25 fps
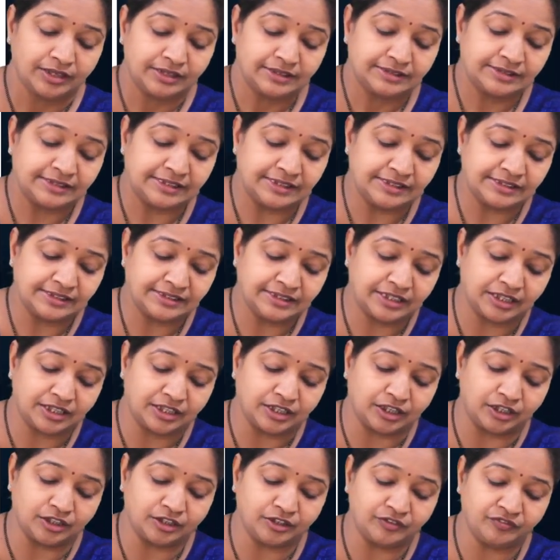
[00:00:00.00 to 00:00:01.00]
Since the
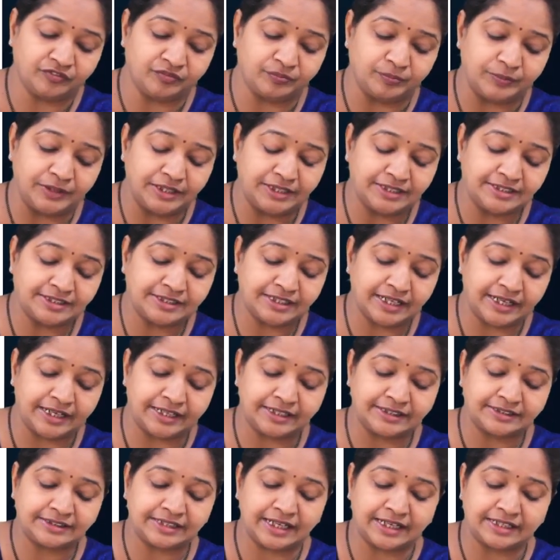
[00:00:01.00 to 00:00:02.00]
curve meets
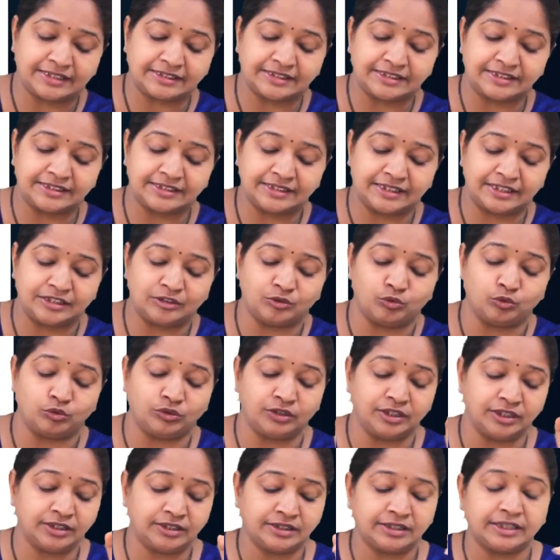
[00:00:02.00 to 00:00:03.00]
the x-axis in
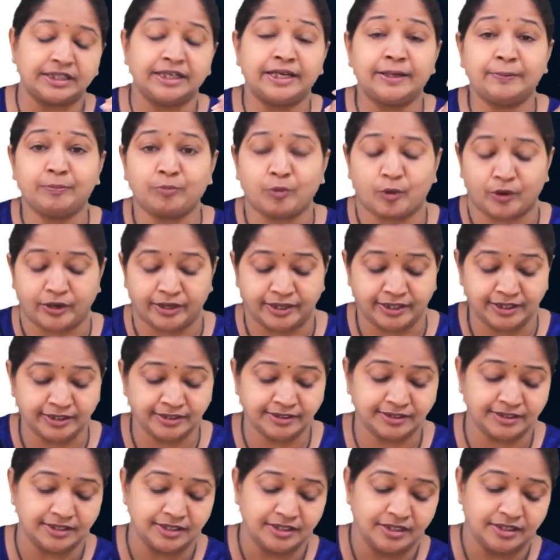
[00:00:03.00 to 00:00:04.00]
only 3
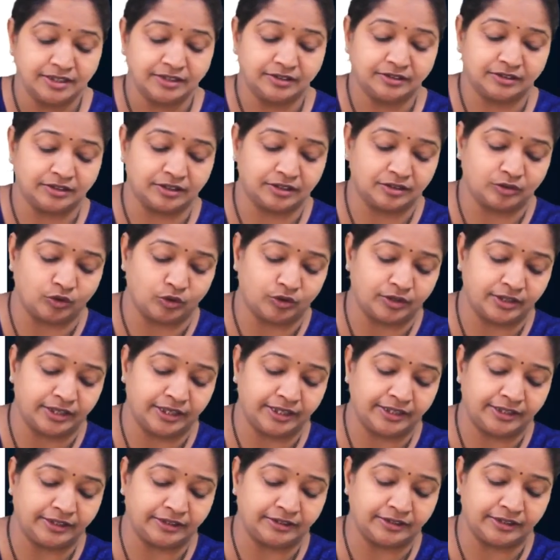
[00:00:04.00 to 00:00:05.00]
points, the
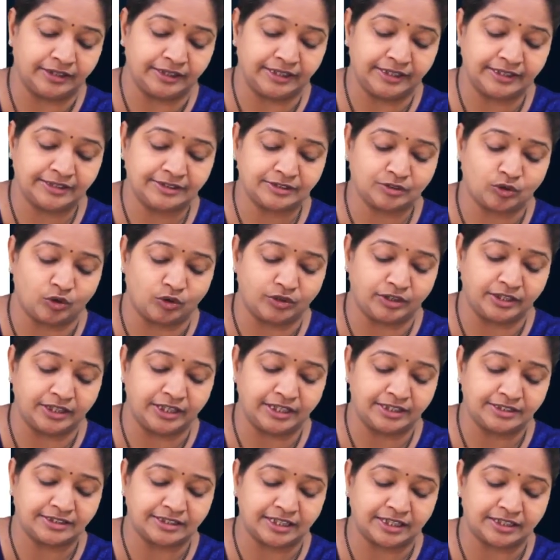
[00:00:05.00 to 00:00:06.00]

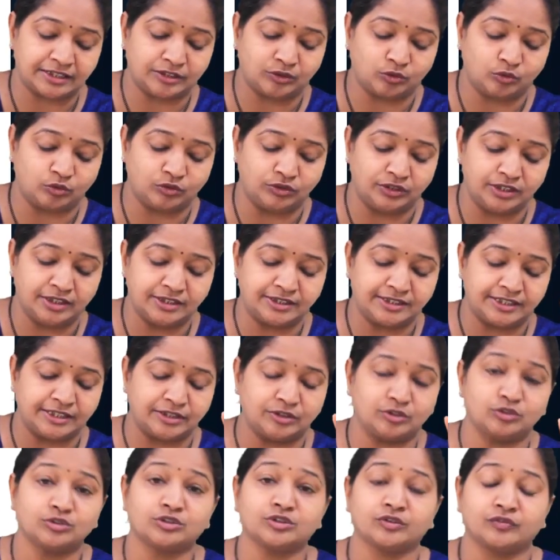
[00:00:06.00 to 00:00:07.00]
x-coordinates are the only
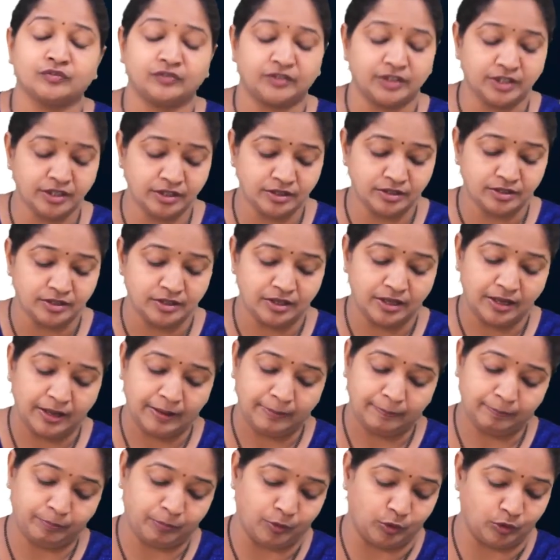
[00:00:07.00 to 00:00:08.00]
zeros of the
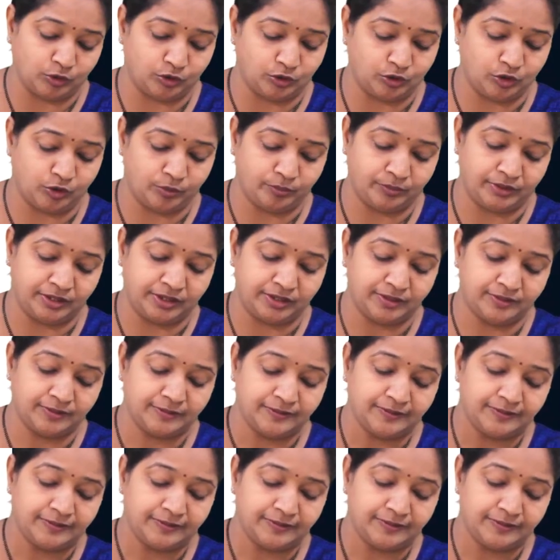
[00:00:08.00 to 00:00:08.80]
polynomial.